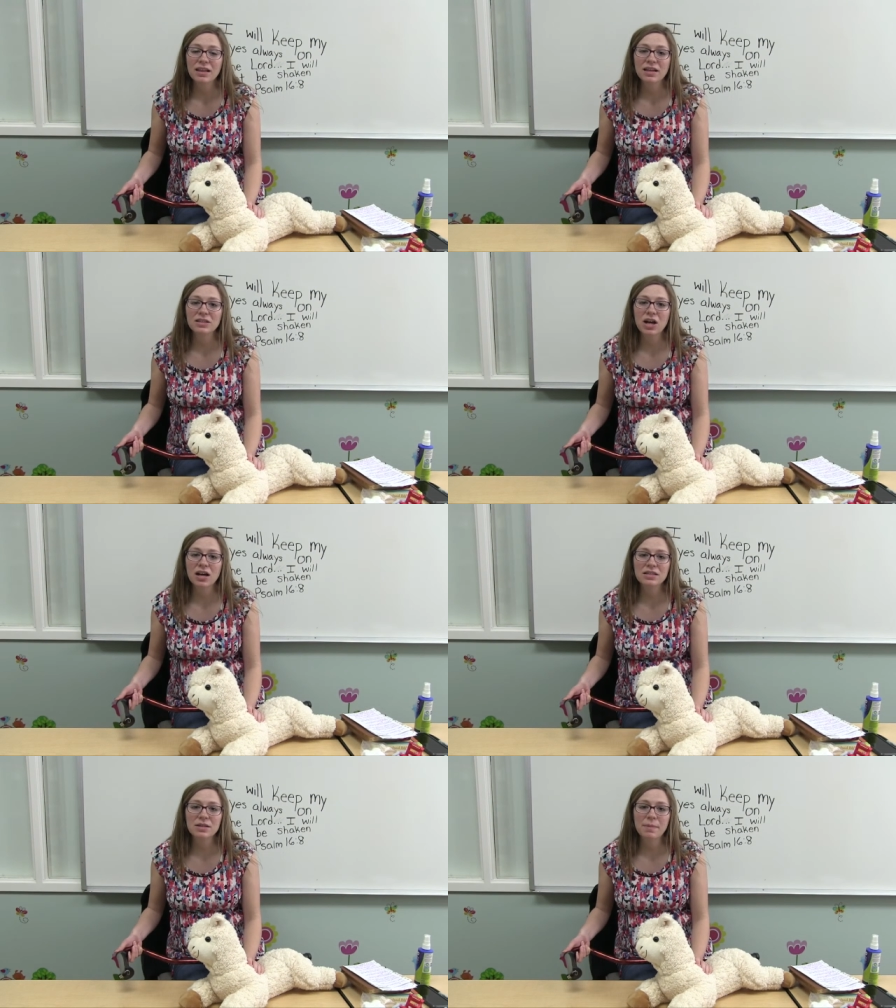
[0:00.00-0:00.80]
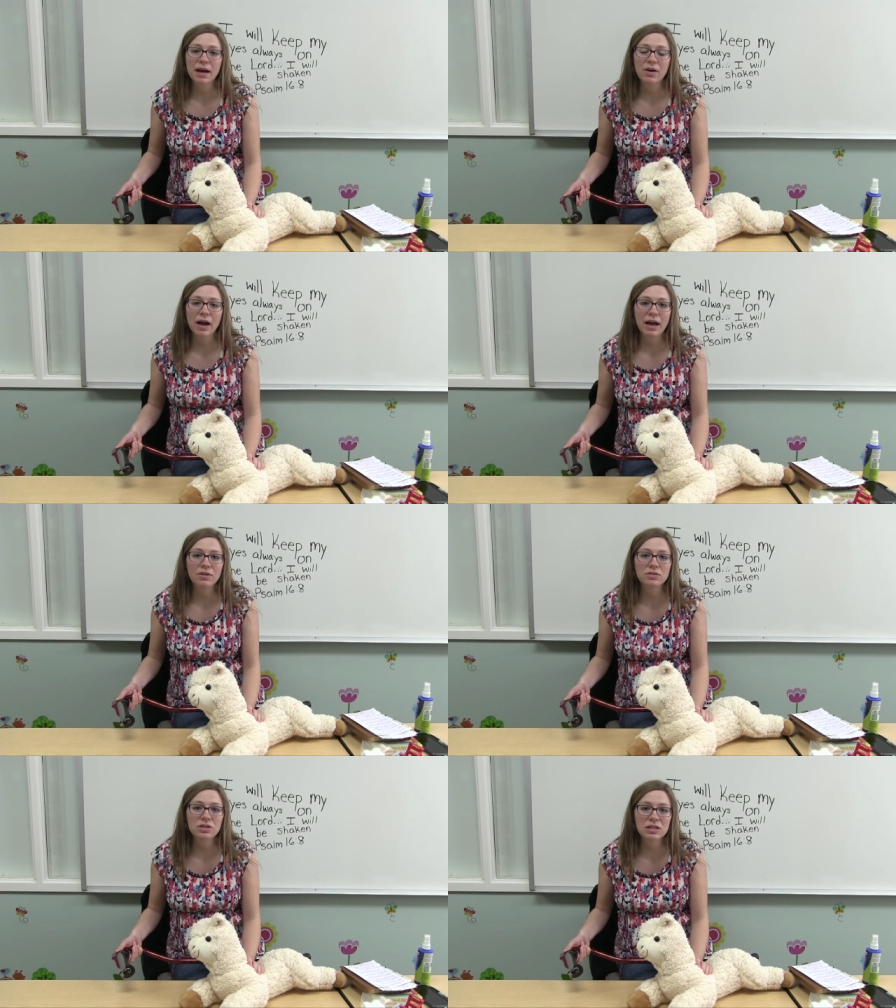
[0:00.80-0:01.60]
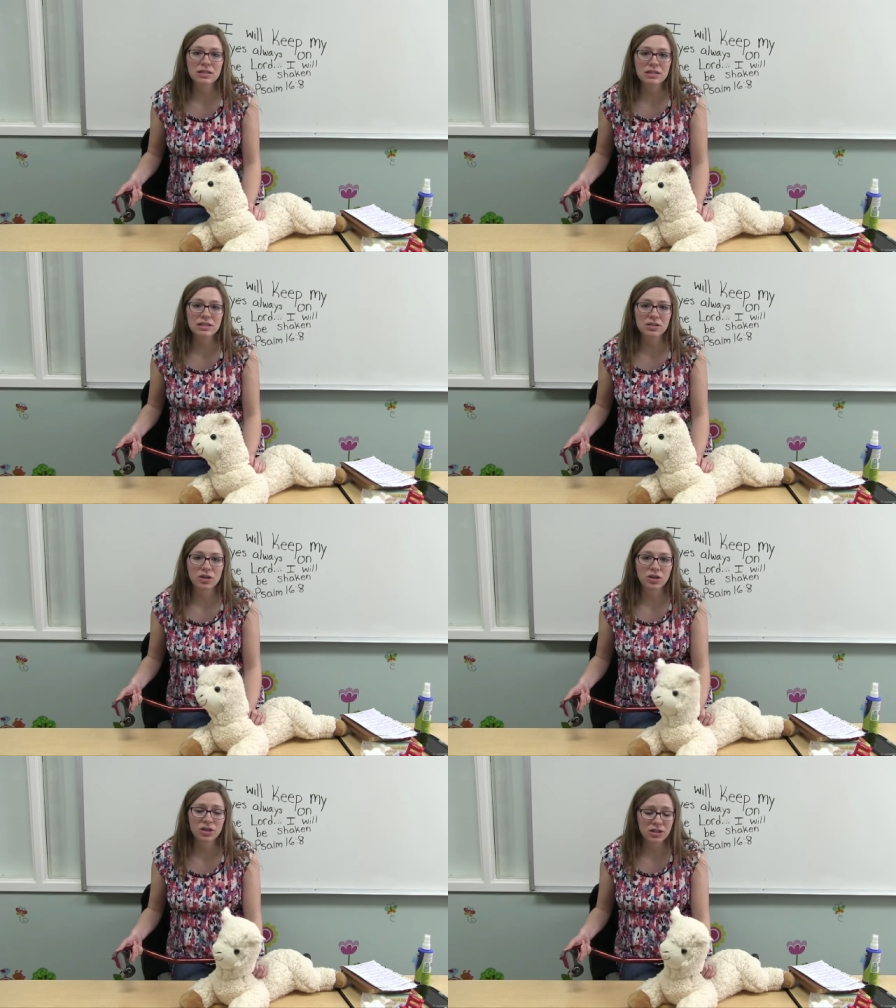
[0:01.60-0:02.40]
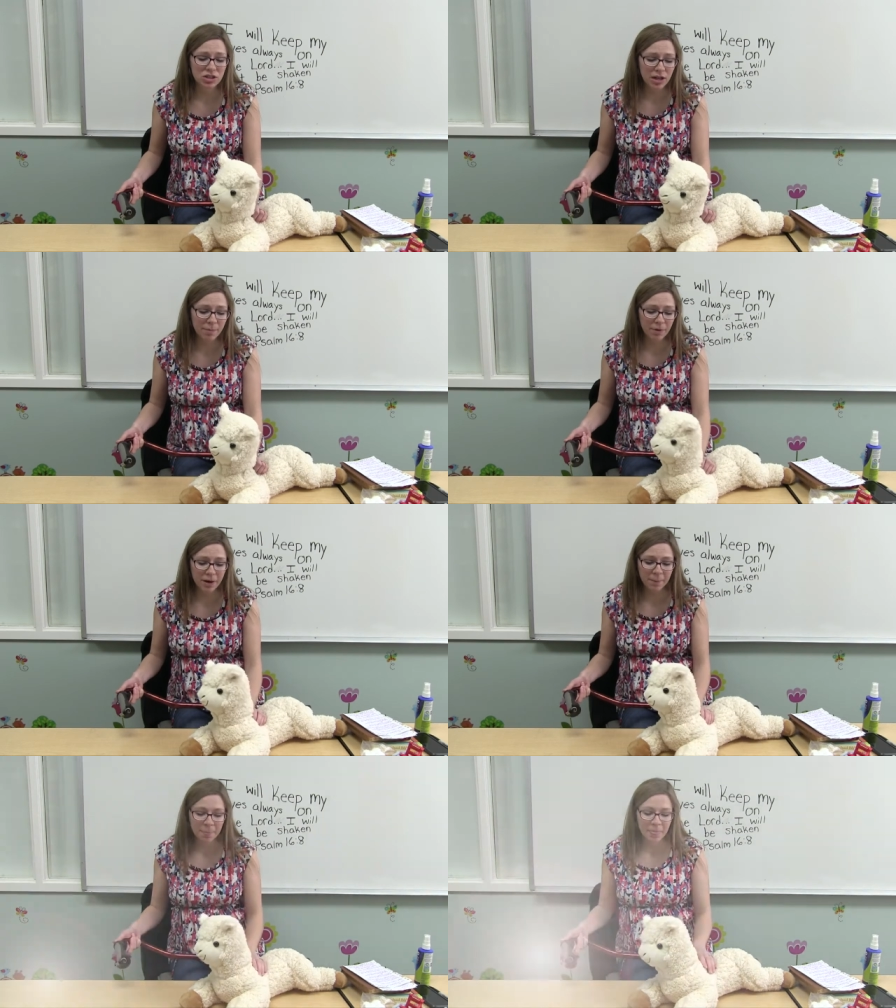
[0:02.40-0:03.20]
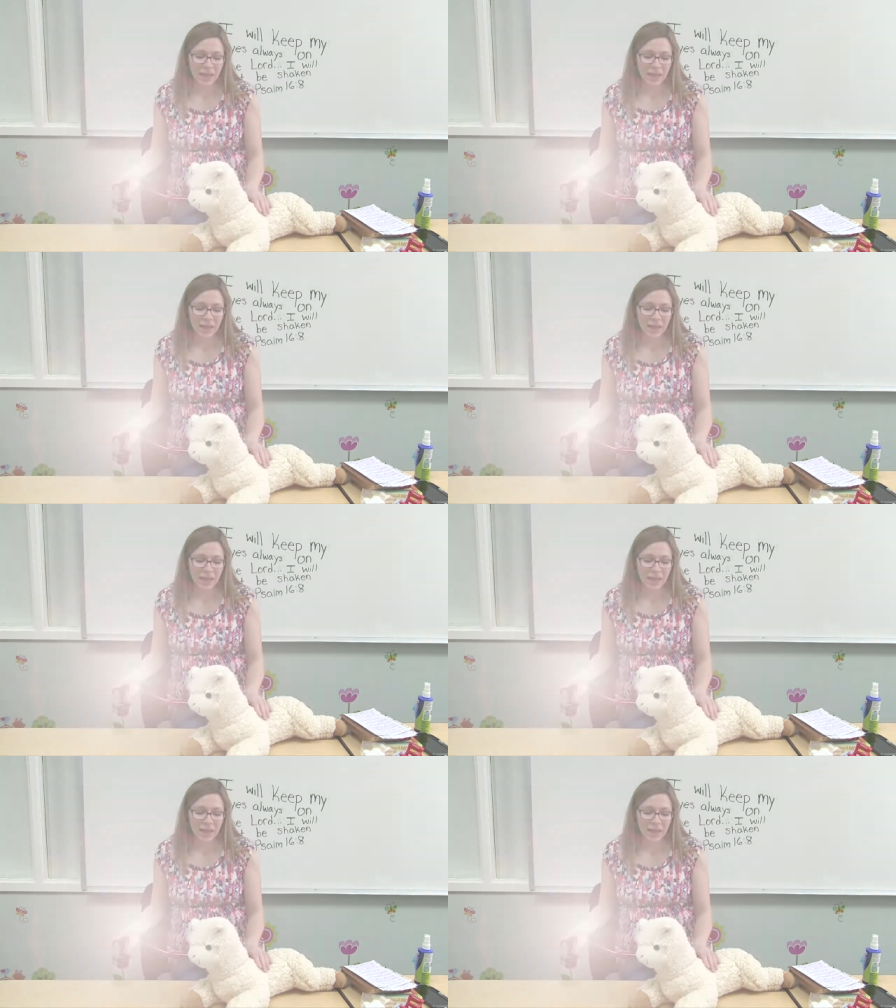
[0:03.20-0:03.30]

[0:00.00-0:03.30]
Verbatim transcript: that talks about how Jesus is our Good Shepherd.